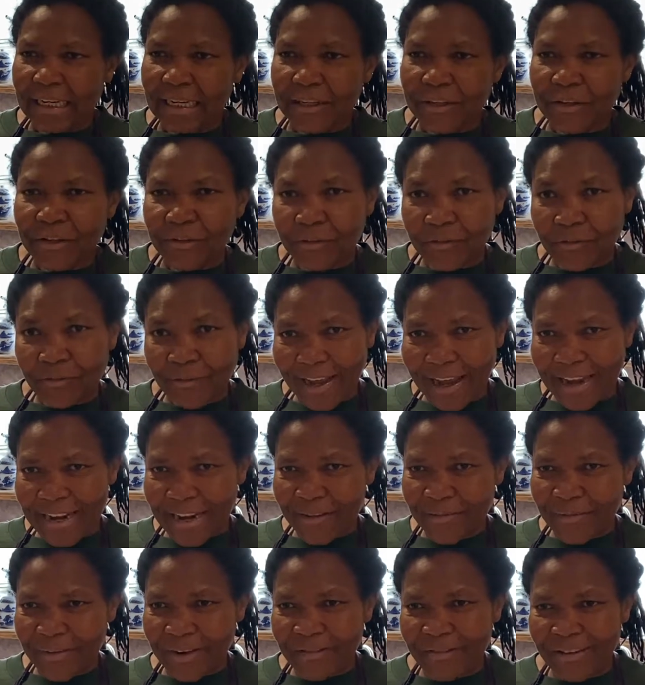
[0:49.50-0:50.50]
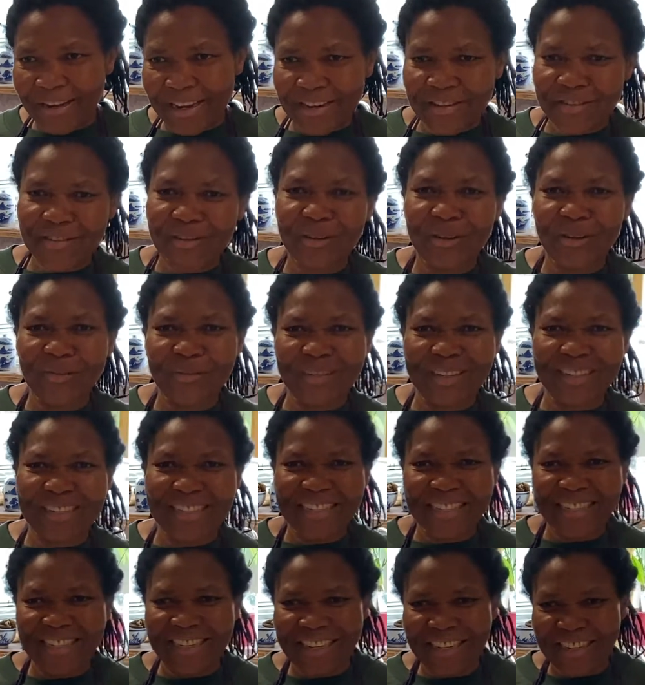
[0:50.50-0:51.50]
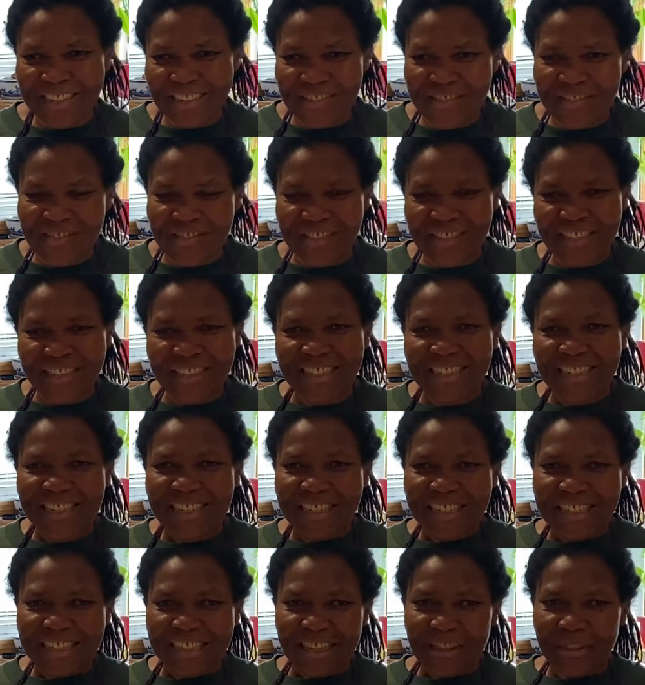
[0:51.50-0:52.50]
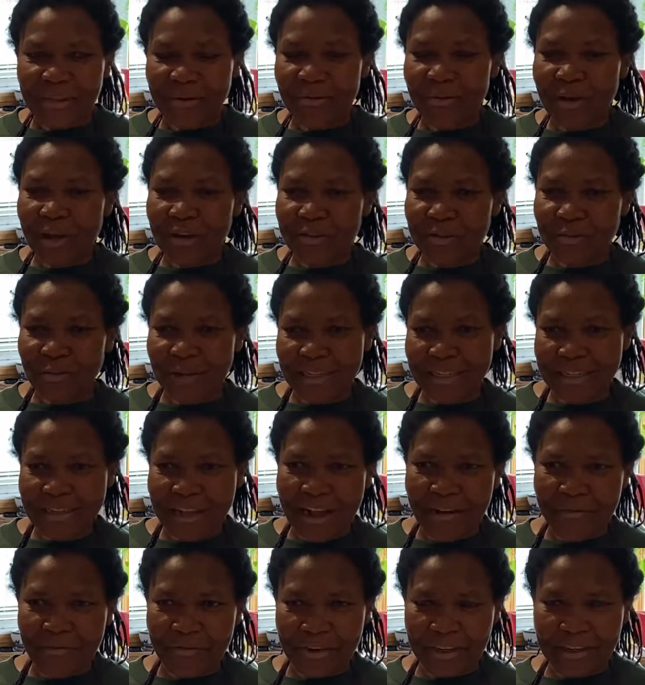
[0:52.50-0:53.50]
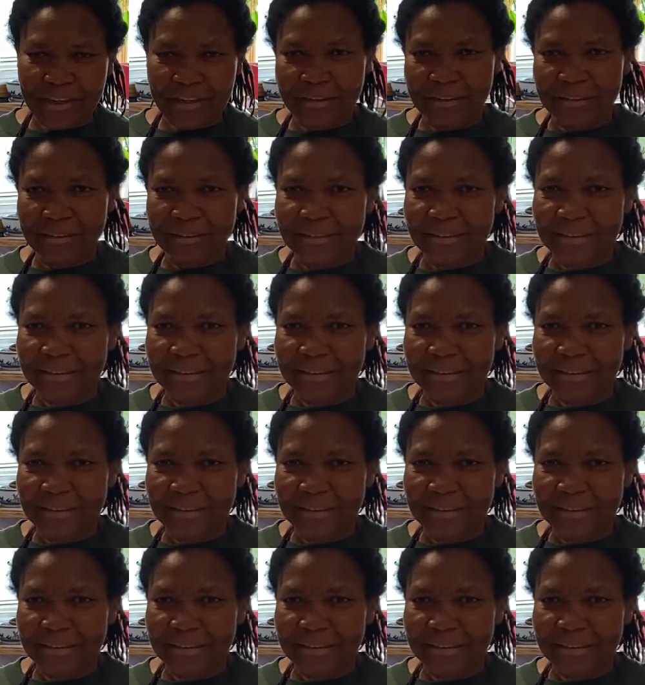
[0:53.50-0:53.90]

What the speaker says: you'll find a variation of this dish throughout West Africa.